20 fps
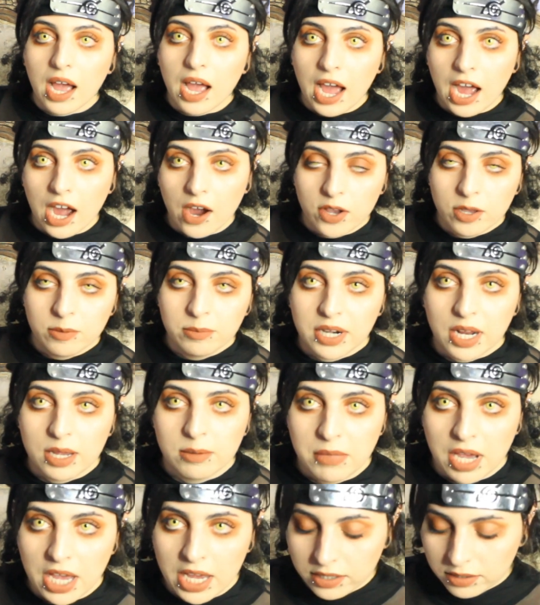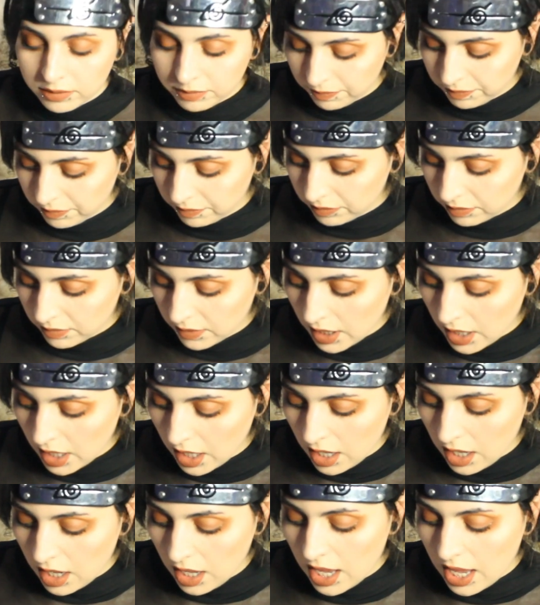how him and I met,
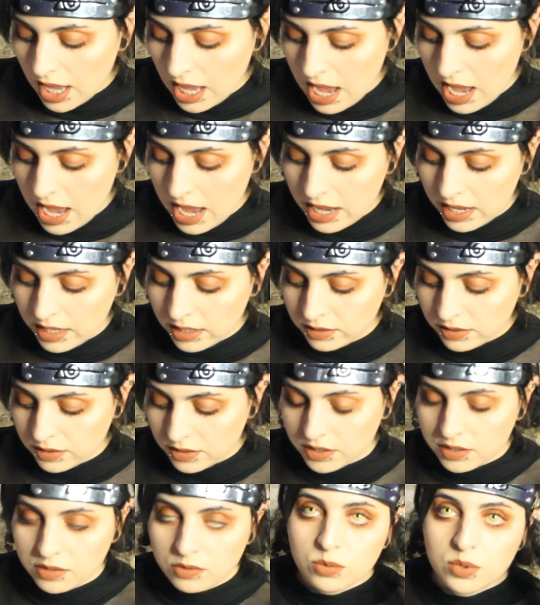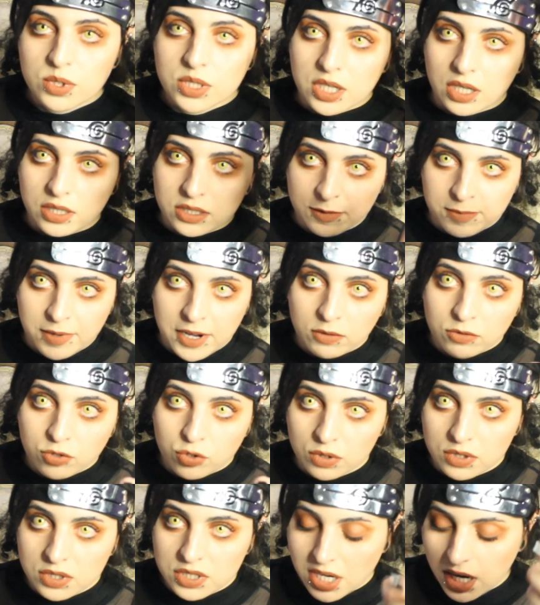and we talked about
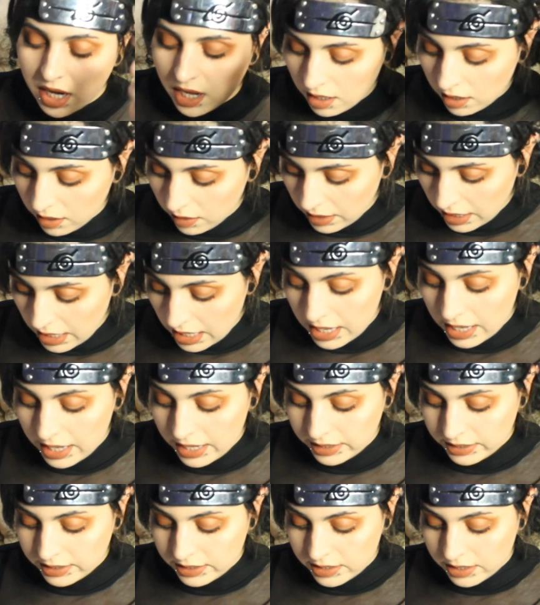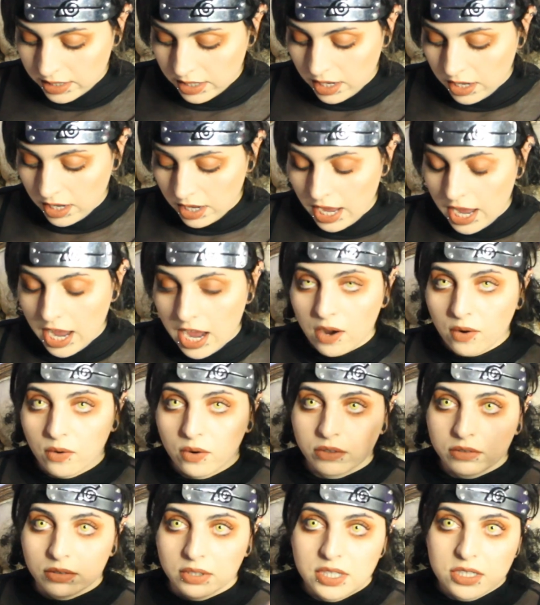Georgia and
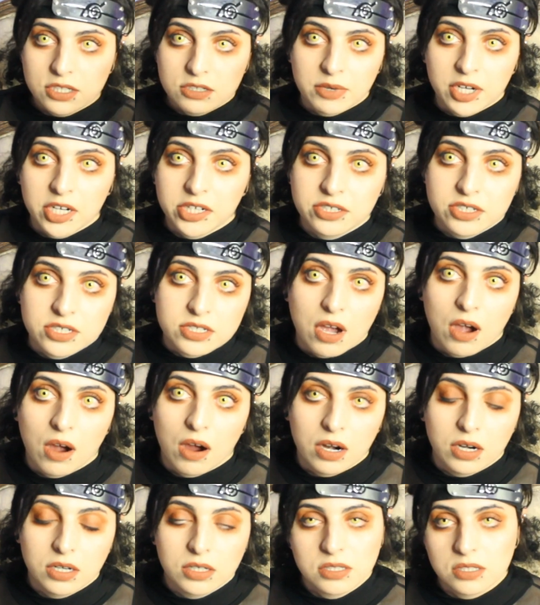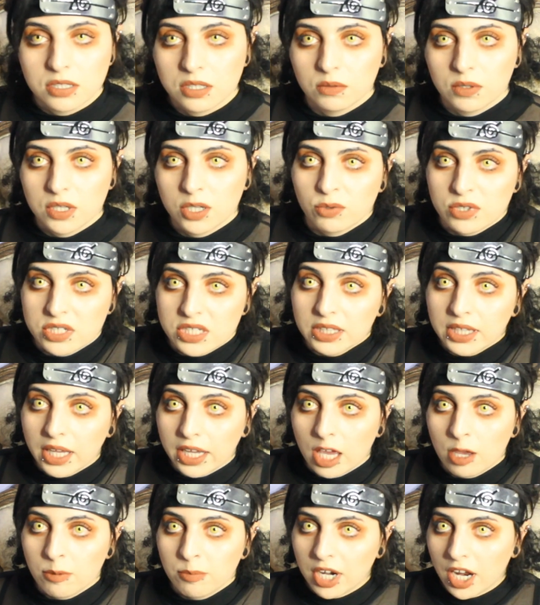how arranged marriages are. So it wasn't
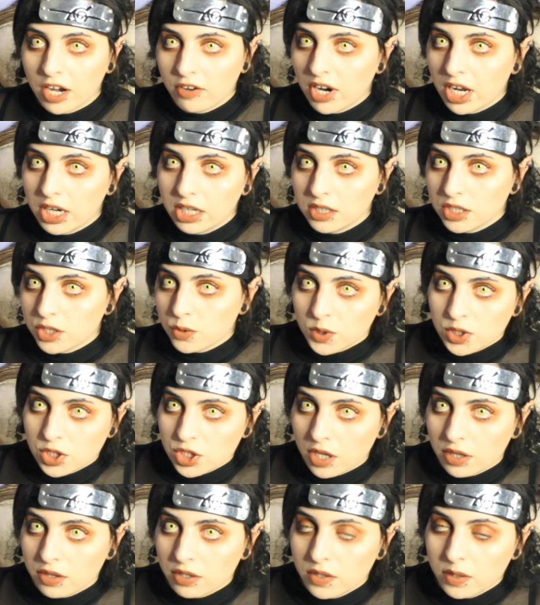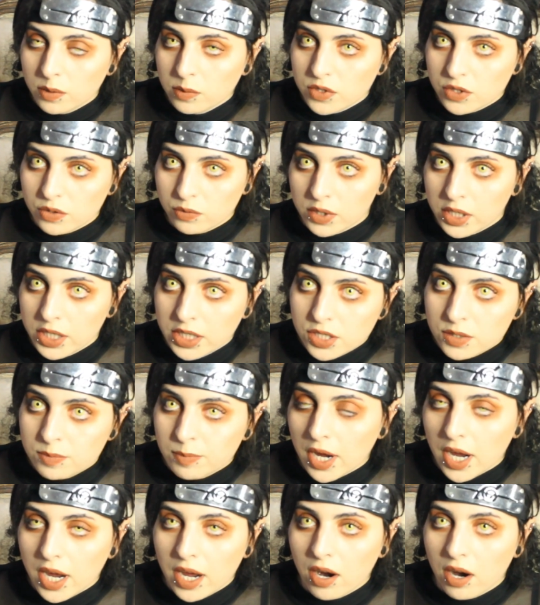like him and I ran into each other. It was arranged
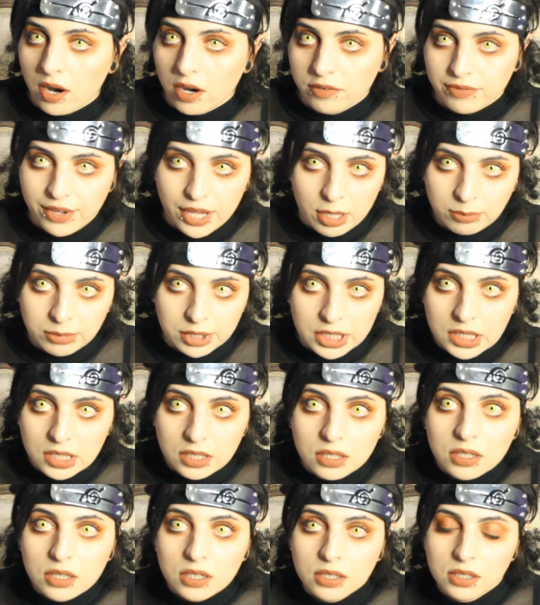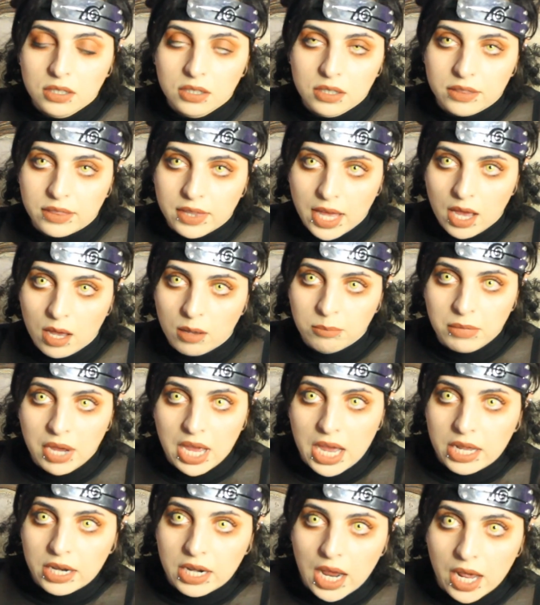by our family that
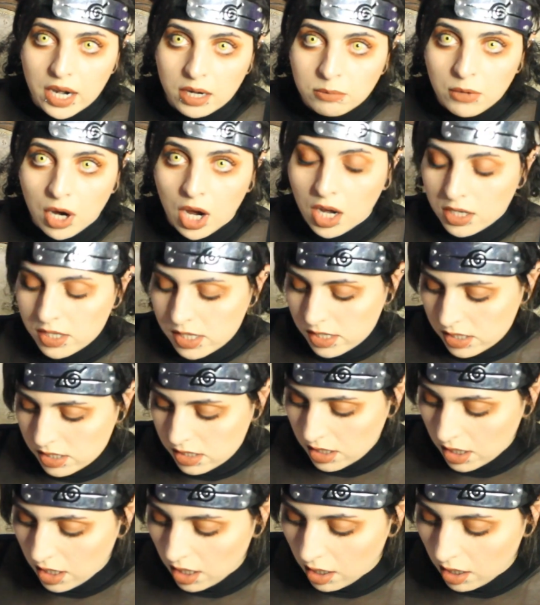met at a mosque.